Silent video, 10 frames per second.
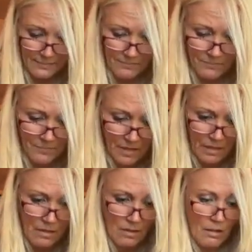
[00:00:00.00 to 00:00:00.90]
know you can
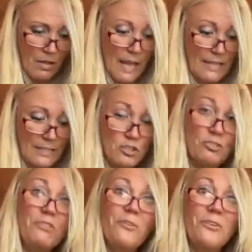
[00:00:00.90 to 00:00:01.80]
buy
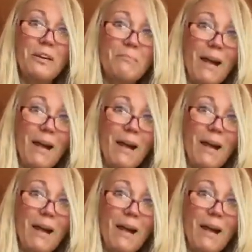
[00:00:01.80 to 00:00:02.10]
containers of